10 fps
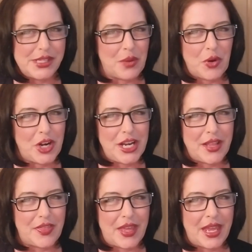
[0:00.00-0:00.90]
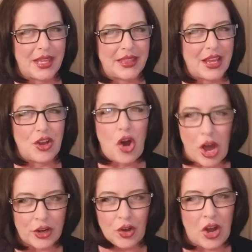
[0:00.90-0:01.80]
They weren't anything that
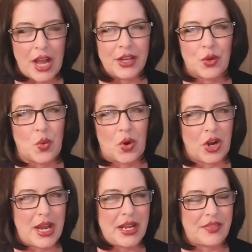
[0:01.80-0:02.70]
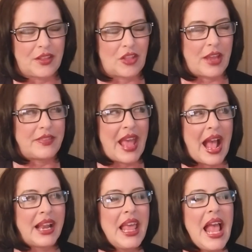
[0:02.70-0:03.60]
caught on or anything like
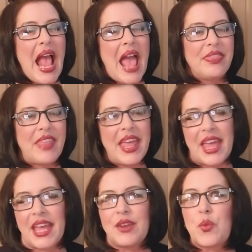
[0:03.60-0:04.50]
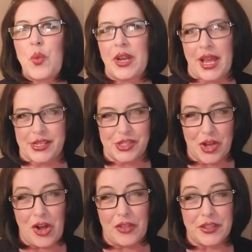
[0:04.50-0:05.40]
that. And then when I
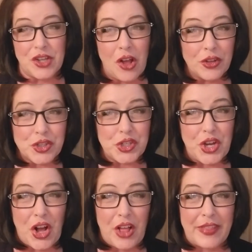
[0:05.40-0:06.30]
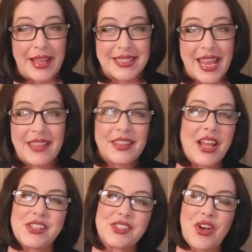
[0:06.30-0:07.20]
saw the Dollar Tree haul that day that
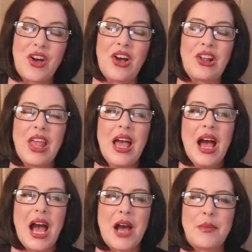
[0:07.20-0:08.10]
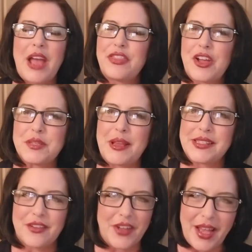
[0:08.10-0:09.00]
I saw, I thought to
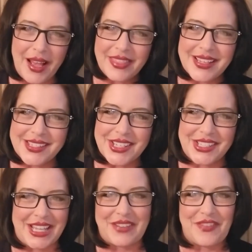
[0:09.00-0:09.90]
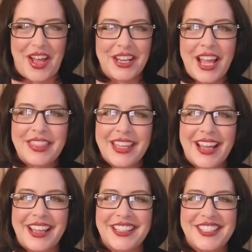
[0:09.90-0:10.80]
myself, this looks like fun. I think
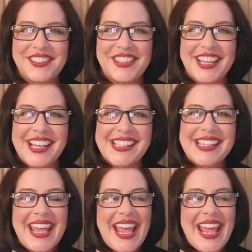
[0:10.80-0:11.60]
I could do this.